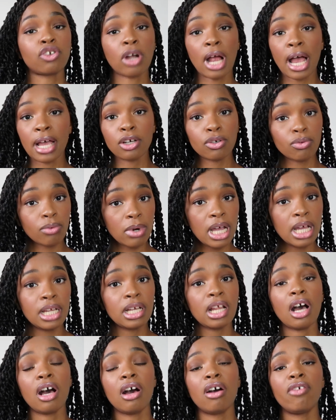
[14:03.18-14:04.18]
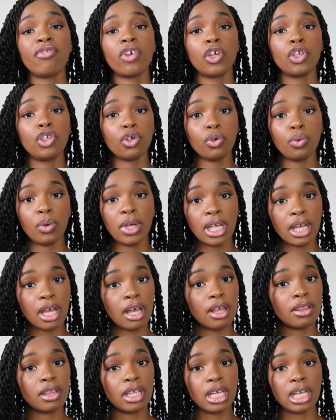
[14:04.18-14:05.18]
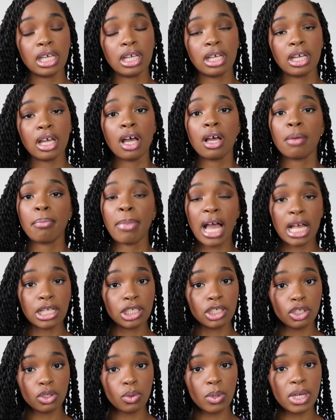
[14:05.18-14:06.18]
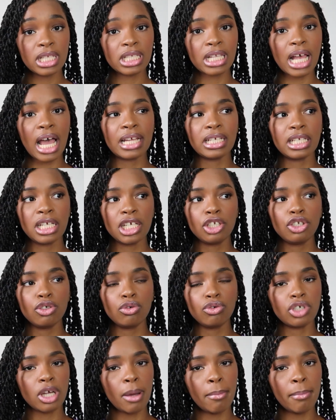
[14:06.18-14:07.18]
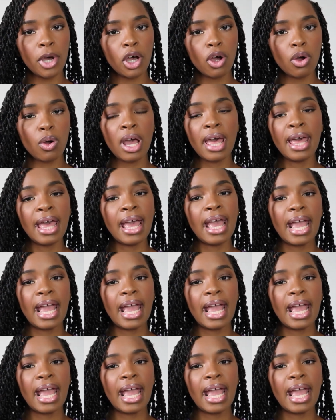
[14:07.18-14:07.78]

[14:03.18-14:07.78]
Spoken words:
trial run of doing the passion twist, I did do jumbo,